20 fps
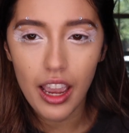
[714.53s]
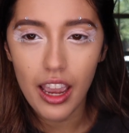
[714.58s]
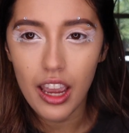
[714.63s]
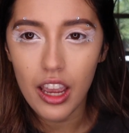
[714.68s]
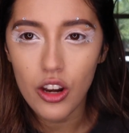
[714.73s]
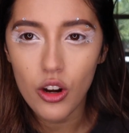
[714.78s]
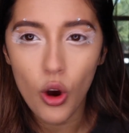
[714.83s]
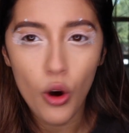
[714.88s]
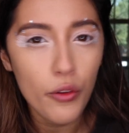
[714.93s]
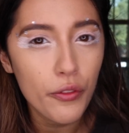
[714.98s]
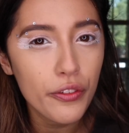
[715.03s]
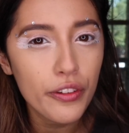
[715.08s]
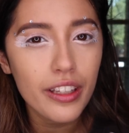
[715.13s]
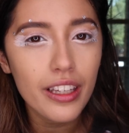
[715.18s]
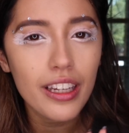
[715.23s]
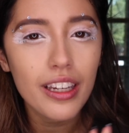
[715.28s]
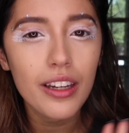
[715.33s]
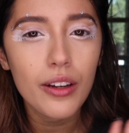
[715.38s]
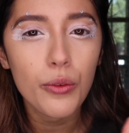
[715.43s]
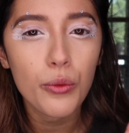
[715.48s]
and
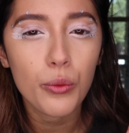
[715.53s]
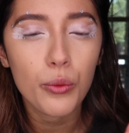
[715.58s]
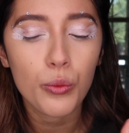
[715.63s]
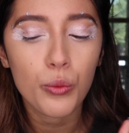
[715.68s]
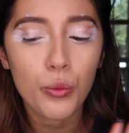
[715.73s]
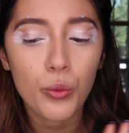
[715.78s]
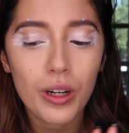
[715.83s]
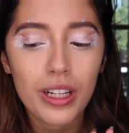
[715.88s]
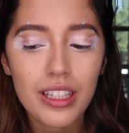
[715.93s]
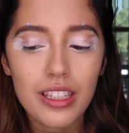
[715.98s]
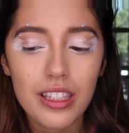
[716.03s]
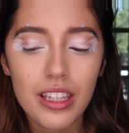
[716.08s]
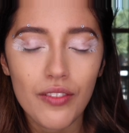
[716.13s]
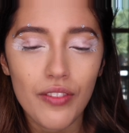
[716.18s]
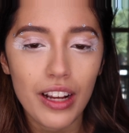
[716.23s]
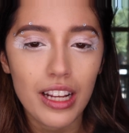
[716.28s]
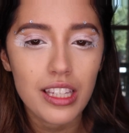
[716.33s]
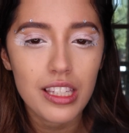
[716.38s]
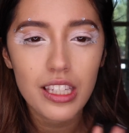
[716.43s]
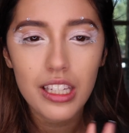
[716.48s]
hopefully once,
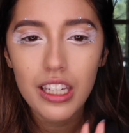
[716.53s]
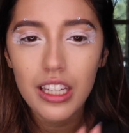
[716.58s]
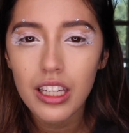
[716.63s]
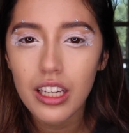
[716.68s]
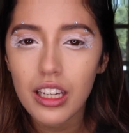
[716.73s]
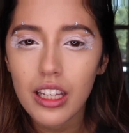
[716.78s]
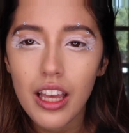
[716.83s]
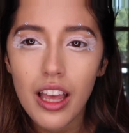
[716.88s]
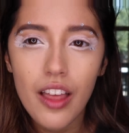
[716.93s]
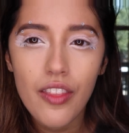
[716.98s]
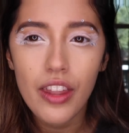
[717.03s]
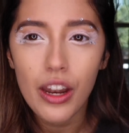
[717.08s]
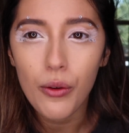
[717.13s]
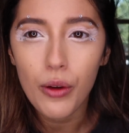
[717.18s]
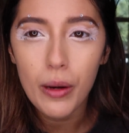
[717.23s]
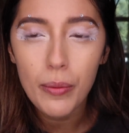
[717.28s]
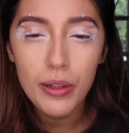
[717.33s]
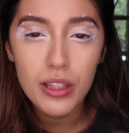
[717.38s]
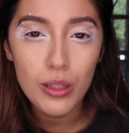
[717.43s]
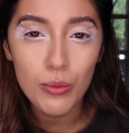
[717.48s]
if I see that I
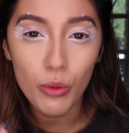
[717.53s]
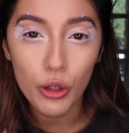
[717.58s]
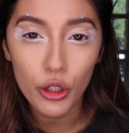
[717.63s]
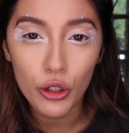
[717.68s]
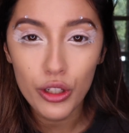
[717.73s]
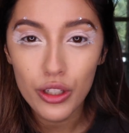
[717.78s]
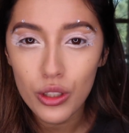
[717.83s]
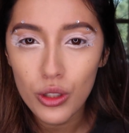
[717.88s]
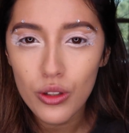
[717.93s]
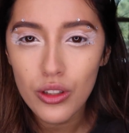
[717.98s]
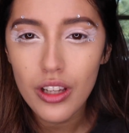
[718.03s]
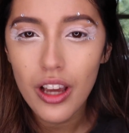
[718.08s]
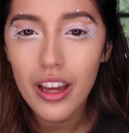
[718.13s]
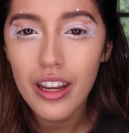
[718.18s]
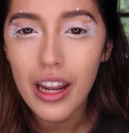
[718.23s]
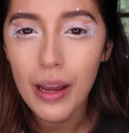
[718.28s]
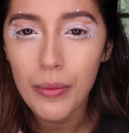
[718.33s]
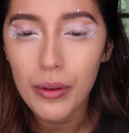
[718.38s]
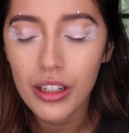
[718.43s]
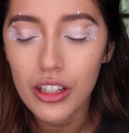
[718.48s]
wanna put some more crystals
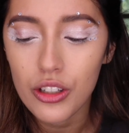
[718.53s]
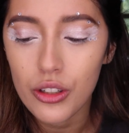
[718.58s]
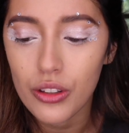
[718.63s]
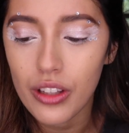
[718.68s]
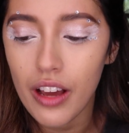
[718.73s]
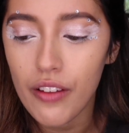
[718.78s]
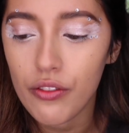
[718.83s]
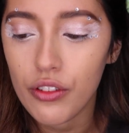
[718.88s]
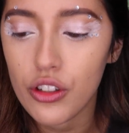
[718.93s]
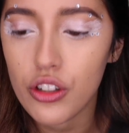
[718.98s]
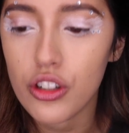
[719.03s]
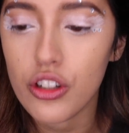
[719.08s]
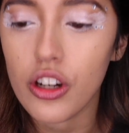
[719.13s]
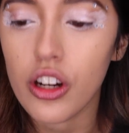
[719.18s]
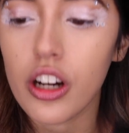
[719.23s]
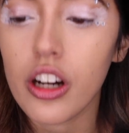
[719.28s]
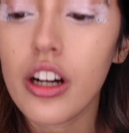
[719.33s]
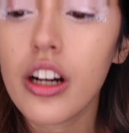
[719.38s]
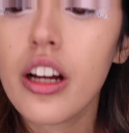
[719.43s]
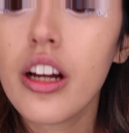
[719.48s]
on, I'm gonna do that for
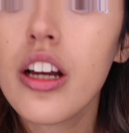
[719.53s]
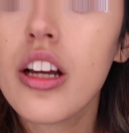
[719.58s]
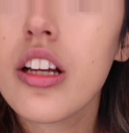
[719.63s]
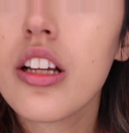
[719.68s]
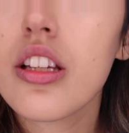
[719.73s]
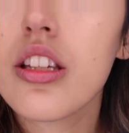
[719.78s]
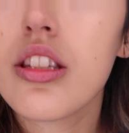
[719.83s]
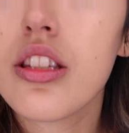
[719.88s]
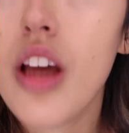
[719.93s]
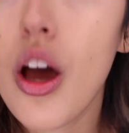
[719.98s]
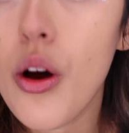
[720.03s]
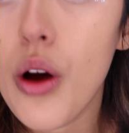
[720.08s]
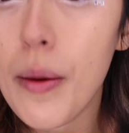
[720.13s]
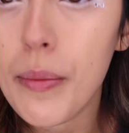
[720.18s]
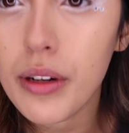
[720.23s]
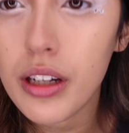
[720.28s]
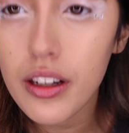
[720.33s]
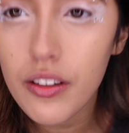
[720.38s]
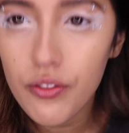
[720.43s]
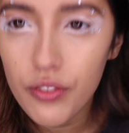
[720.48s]
sure. So I'm gonna